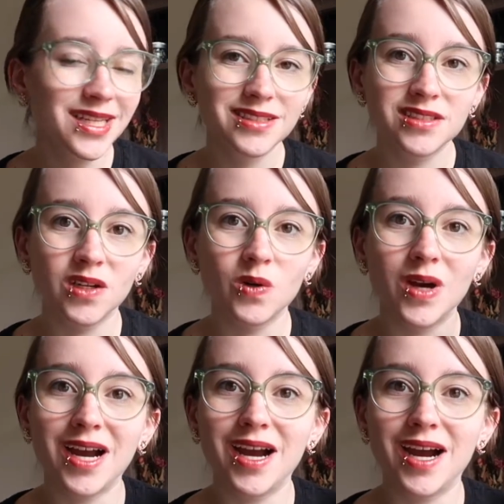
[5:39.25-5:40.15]
So
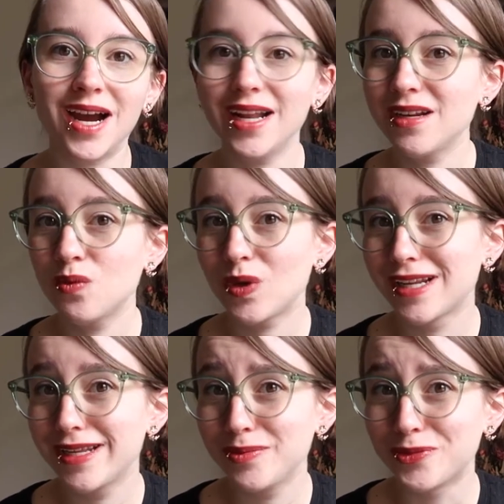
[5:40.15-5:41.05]
I didn't want
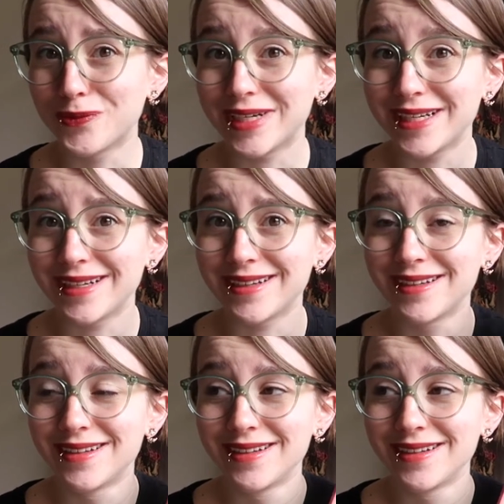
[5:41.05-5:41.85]
to keep reading